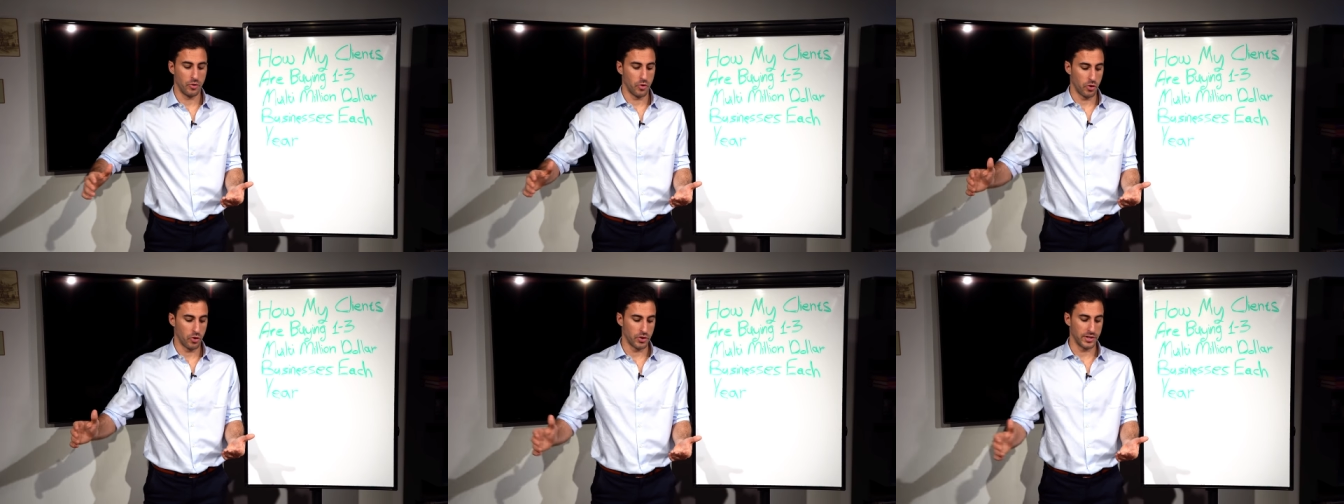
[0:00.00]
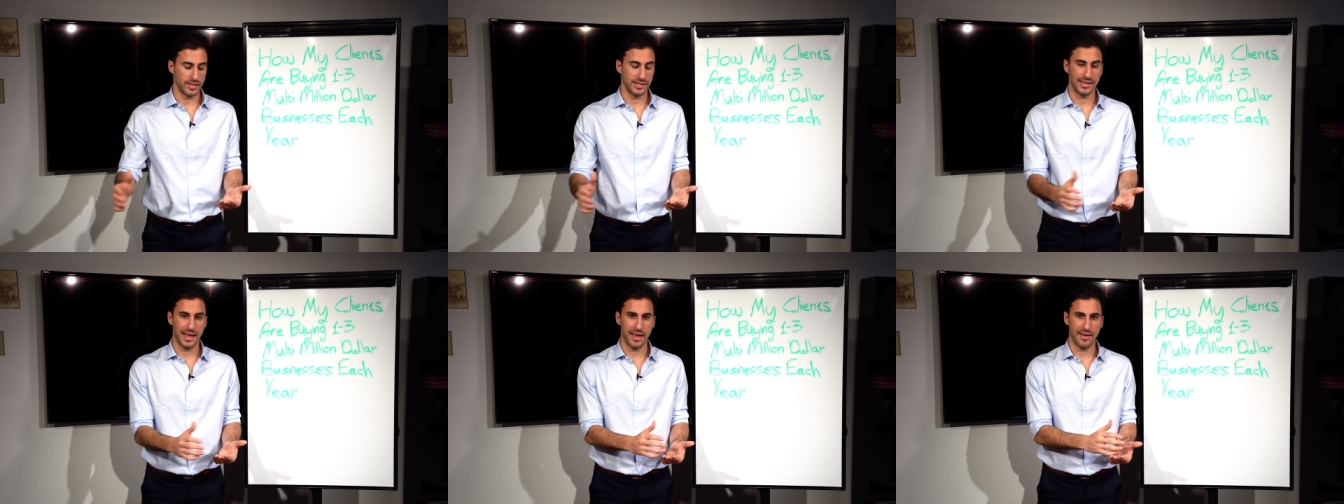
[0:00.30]

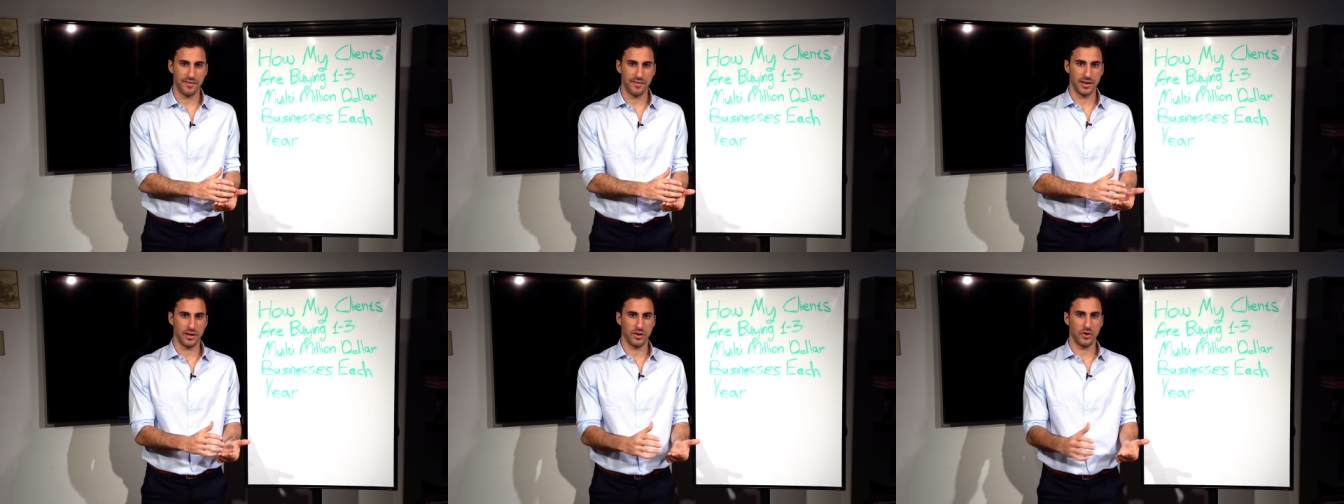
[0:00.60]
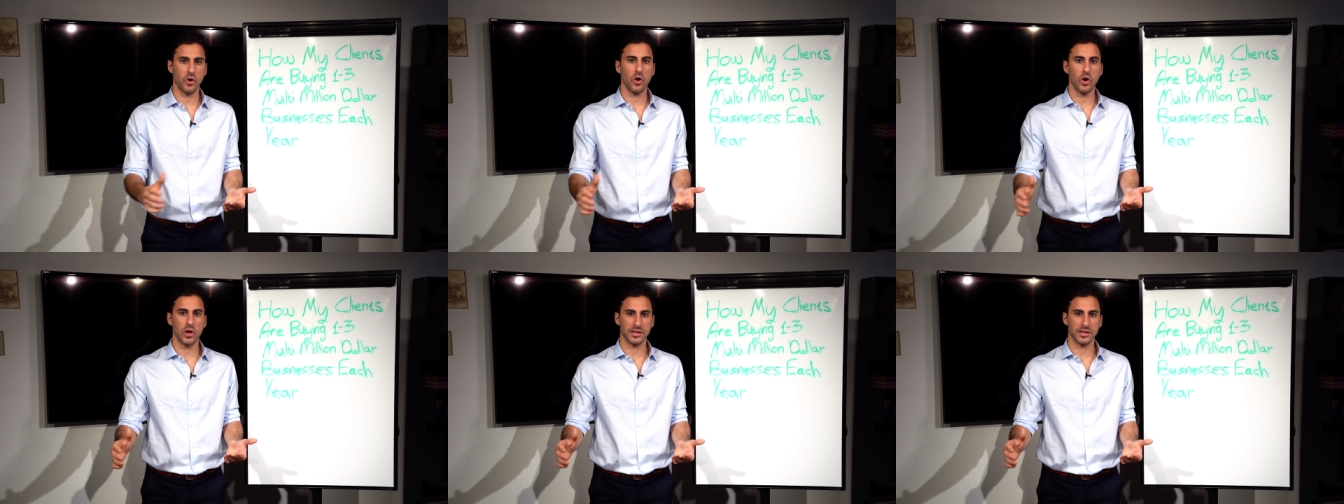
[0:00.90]
or
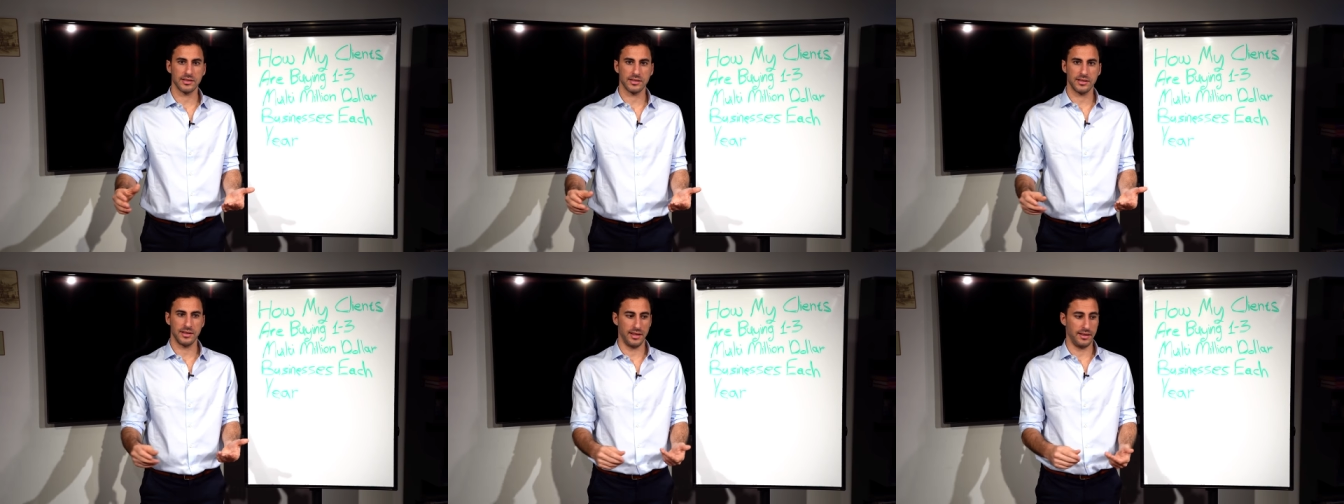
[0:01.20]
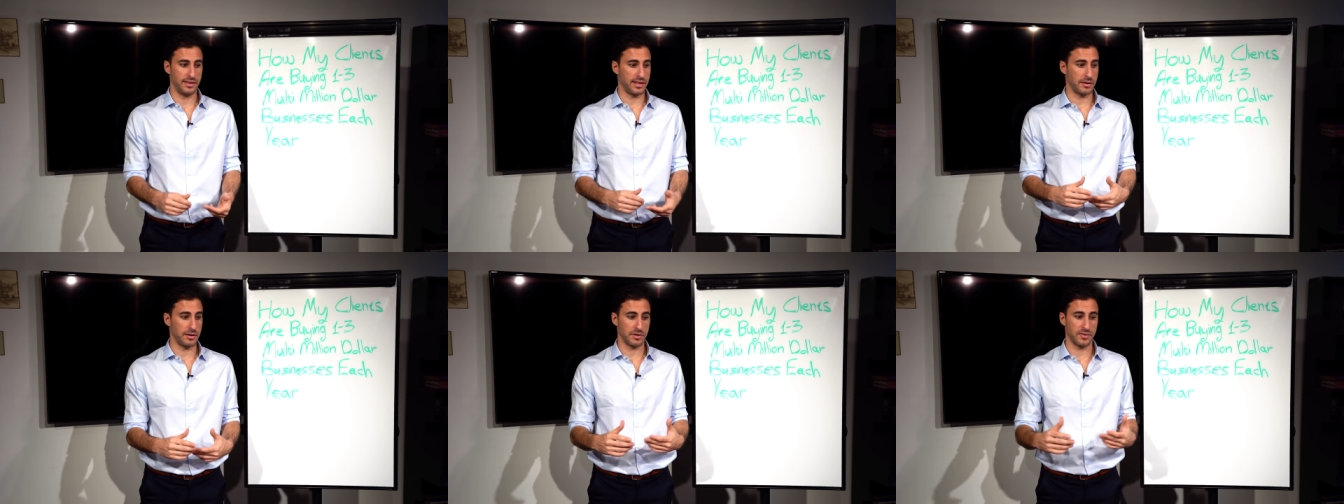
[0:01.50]
saving costs
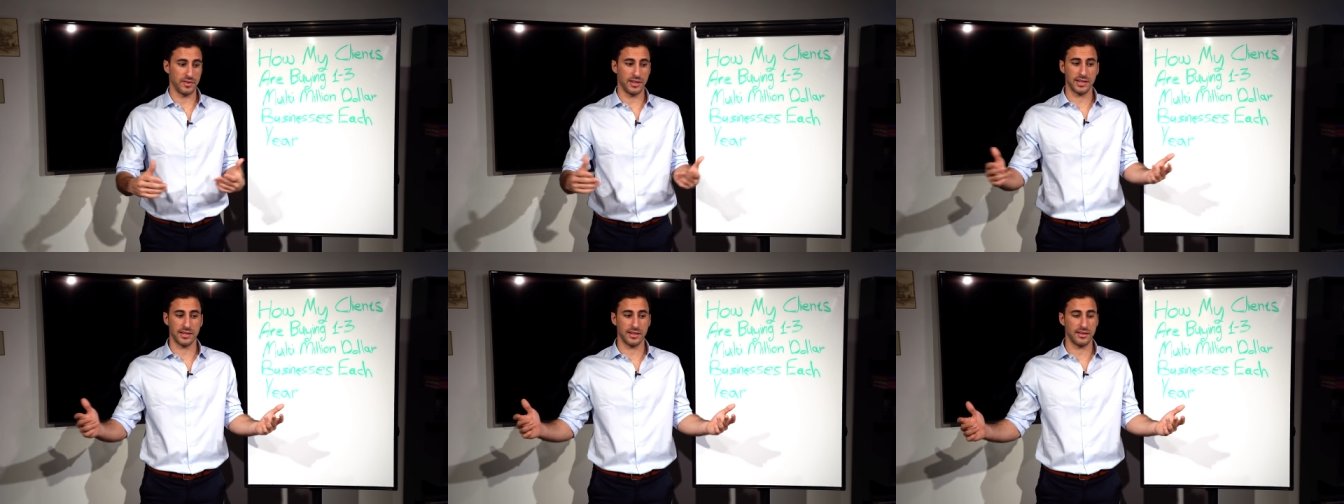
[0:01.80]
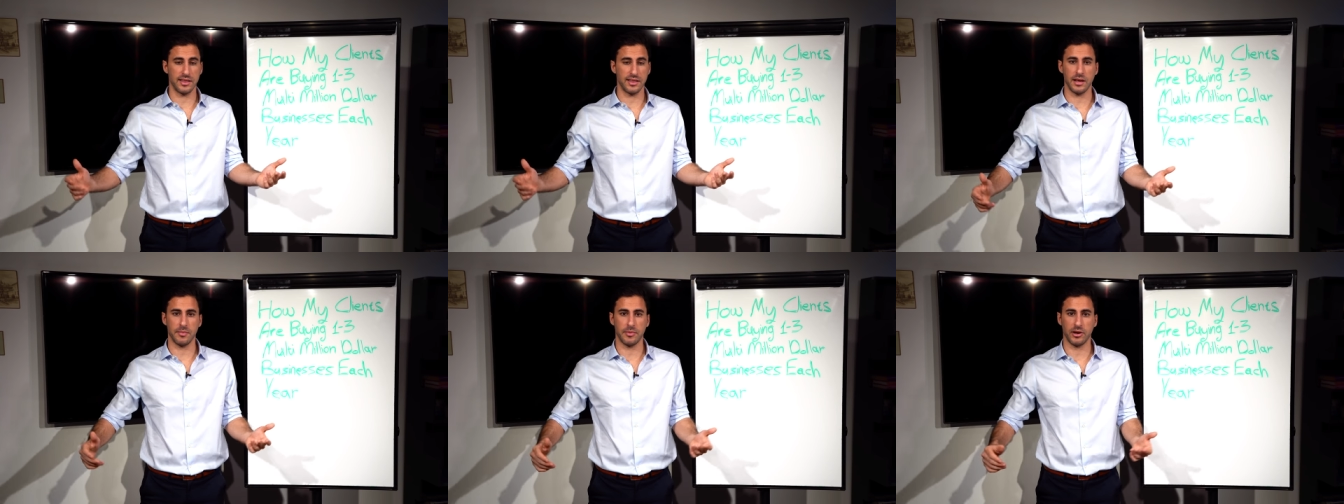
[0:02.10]
in terms of
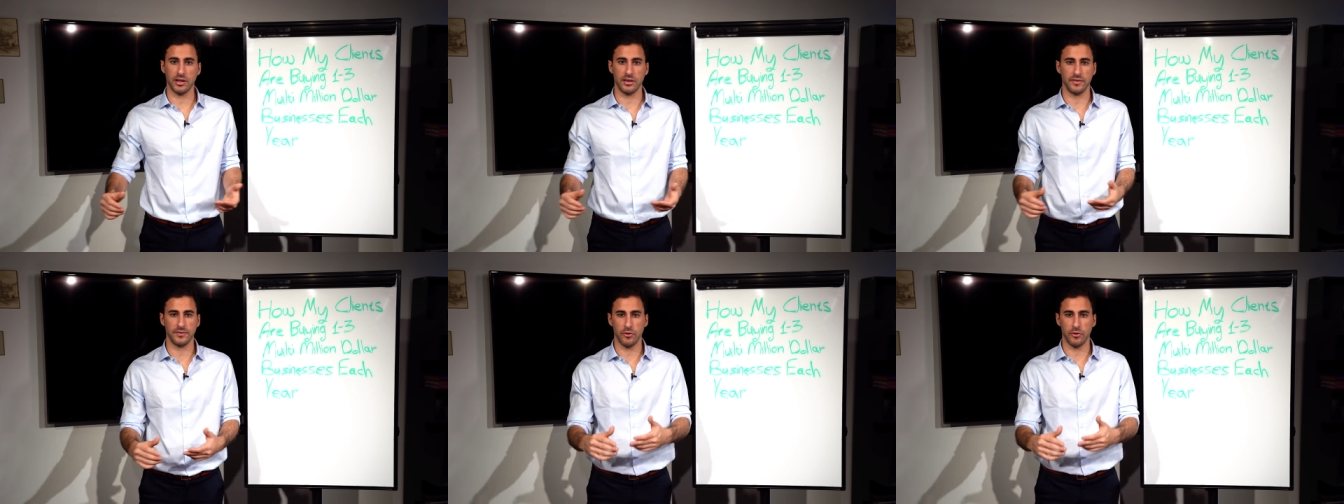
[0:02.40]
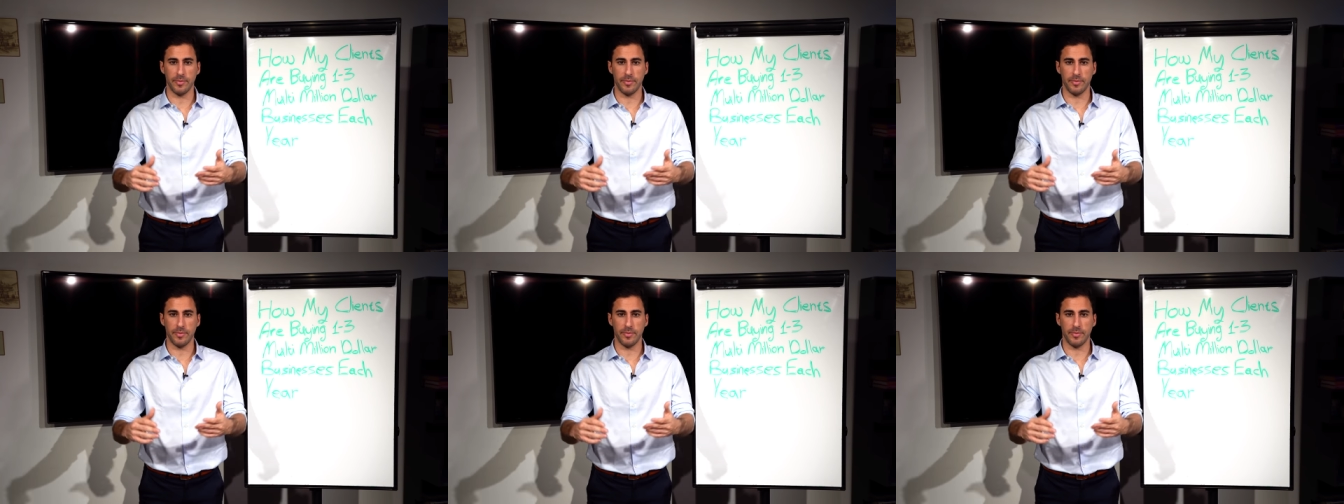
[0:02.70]
like, think about it.